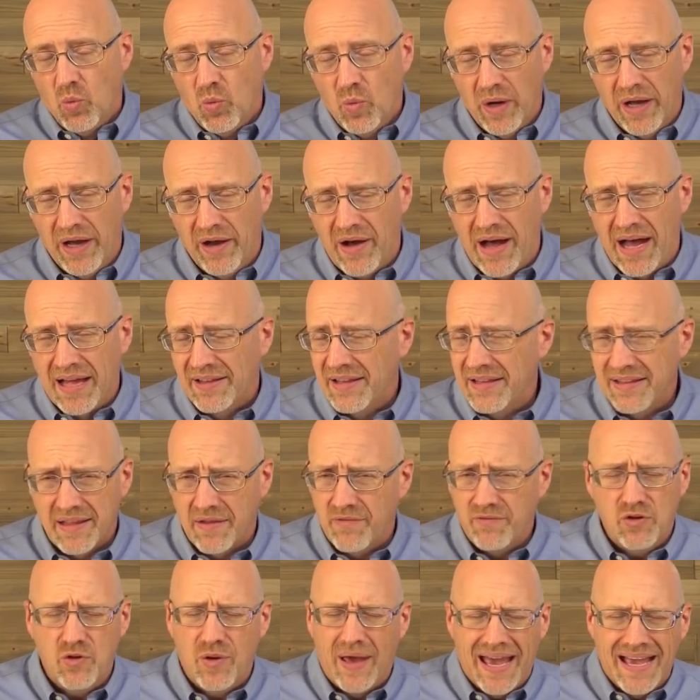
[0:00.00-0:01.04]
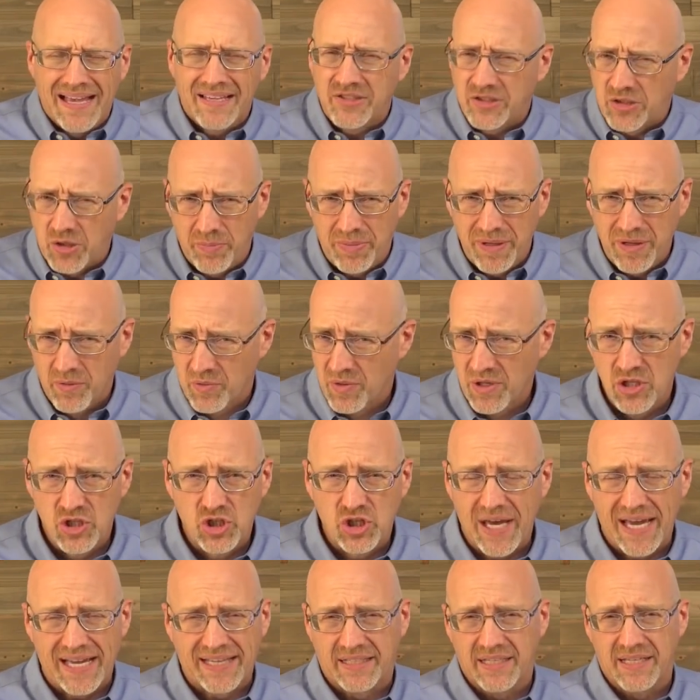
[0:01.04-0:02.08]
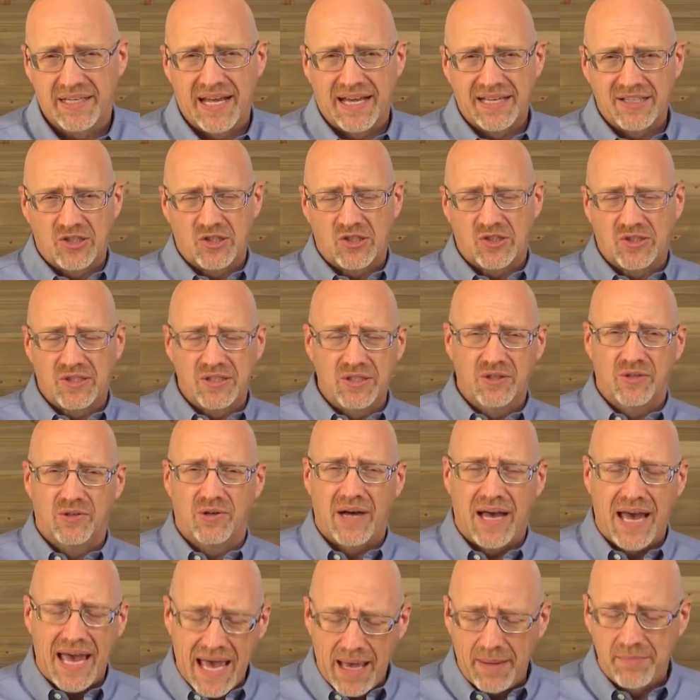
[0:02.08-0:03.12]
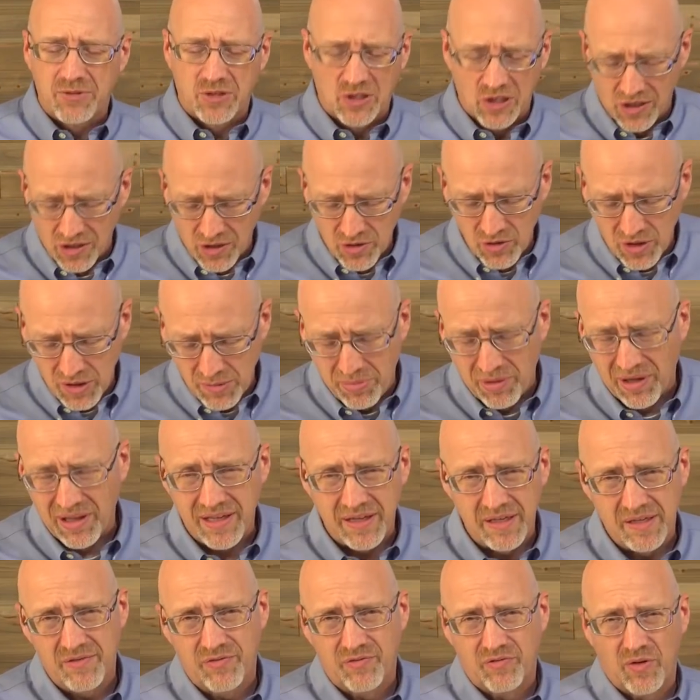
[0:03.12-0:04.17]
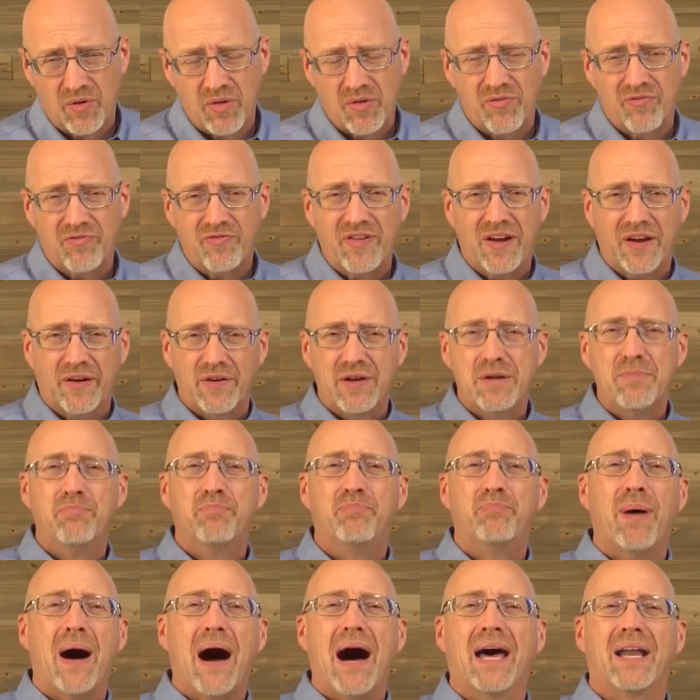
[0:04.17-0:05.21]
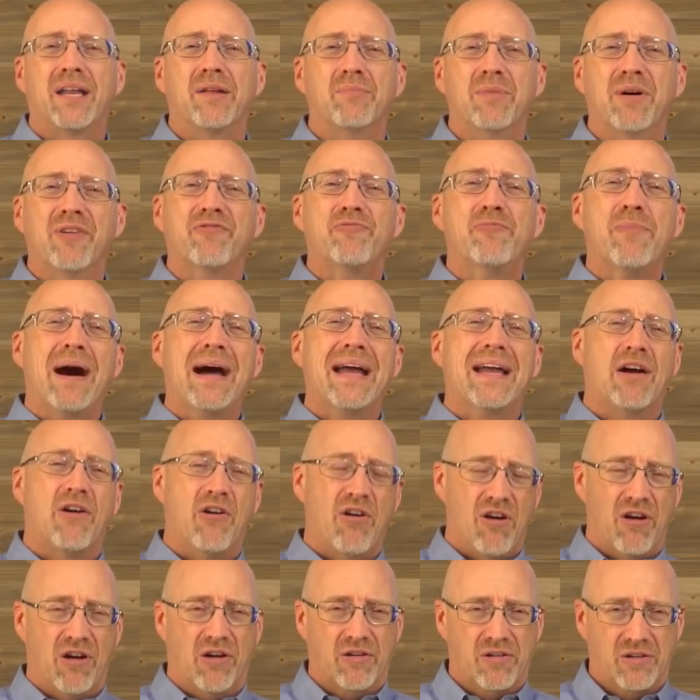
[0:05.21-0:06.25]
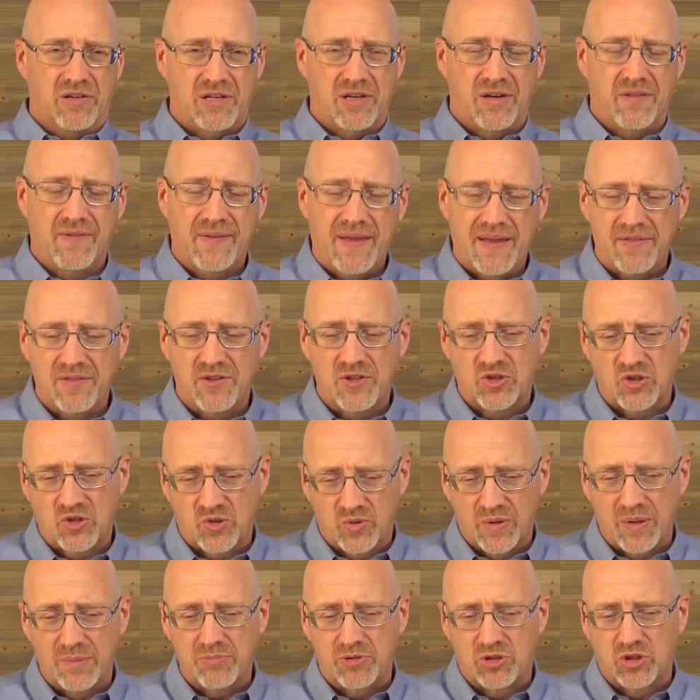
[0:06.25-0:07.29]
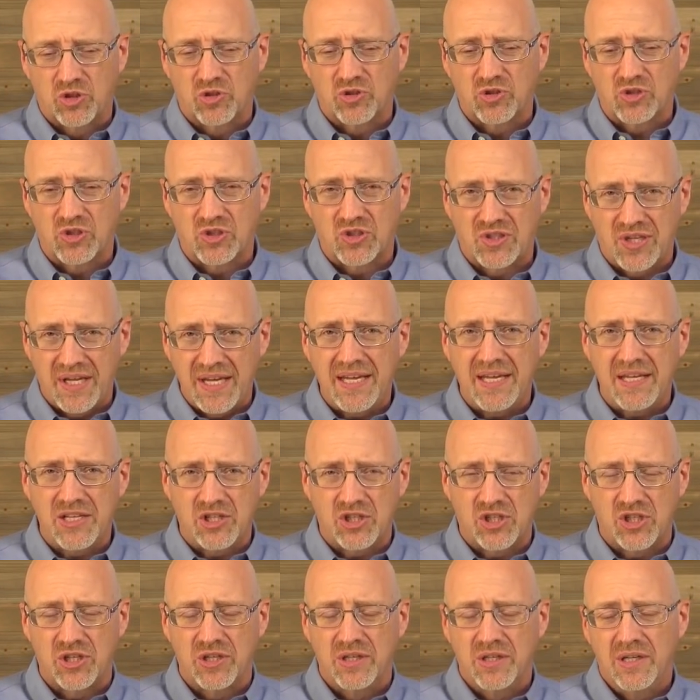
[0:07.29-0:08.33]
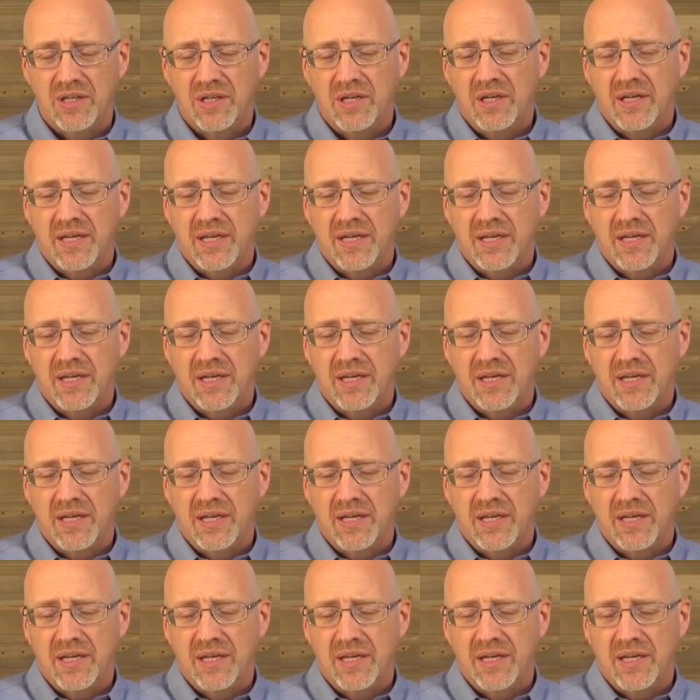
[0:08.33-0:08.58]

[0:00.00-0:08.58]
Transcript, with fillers: Well, I think that view has to be rejected. I still absolutely believe from the very bottom of my heart that the scriptures teach